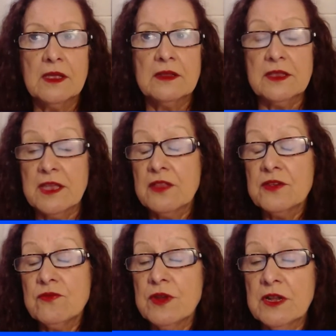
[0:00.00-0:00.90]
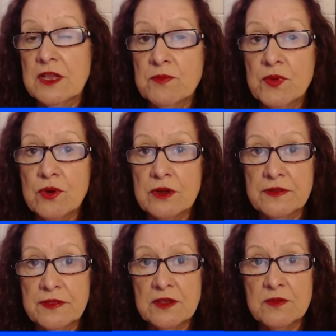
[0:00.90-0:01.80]
The other really
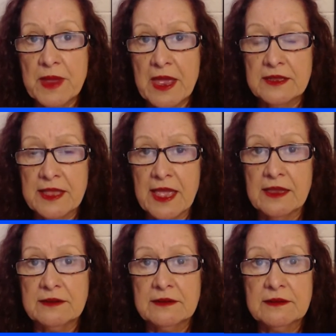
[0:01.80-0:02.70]
important thing about that